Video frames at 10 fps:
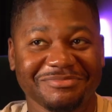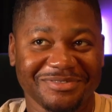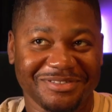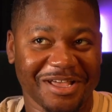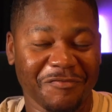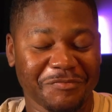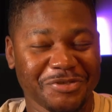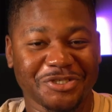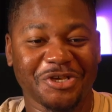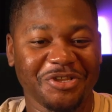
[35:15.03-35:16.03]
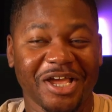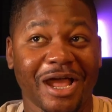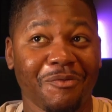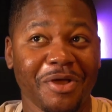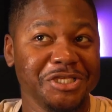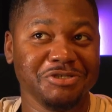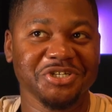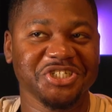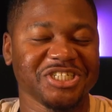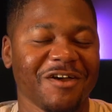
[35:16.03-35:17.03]
I called. Y'all got way too
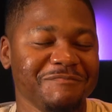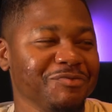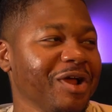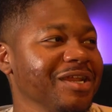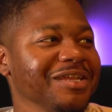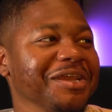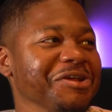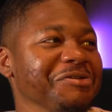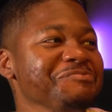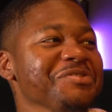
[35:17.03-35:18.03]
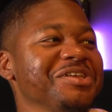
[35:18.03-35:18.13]
much shine for me right then and there.